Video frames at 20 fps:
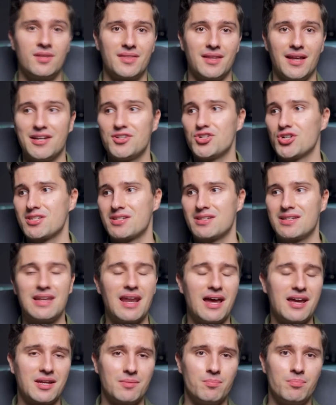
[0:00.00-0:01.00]
I just
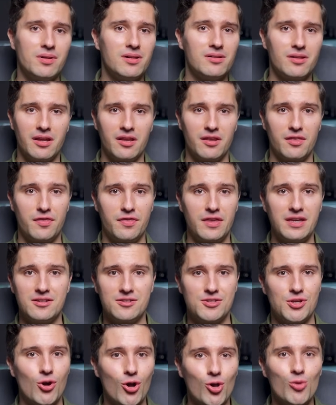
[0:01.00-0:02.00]
like building
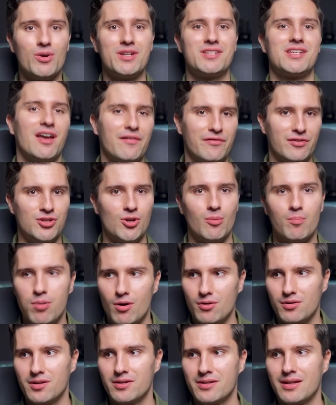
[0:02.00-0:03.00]
things you always have in your
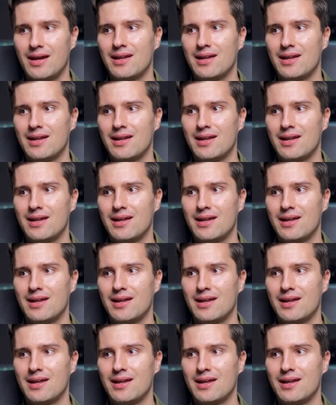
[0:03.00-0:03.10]
pocket.